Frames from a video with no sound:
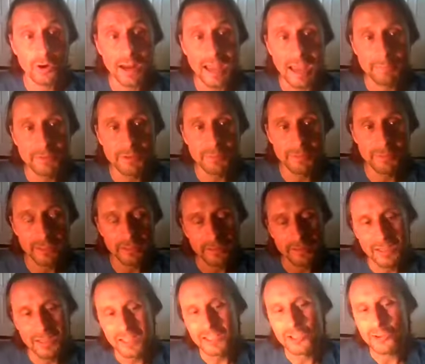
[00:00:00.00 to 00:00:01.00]
abdomen,
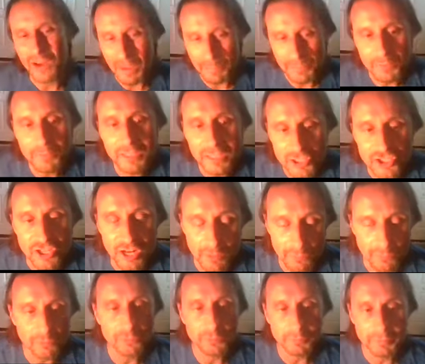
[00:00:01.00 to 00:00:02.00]
your abdomen in
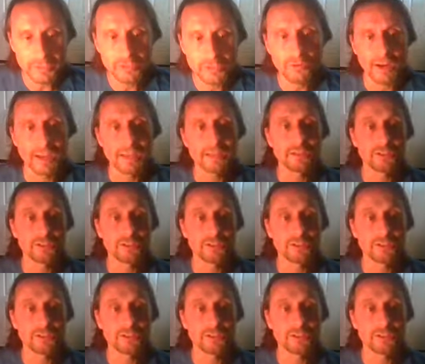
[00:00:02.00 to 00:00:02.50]
general would be great.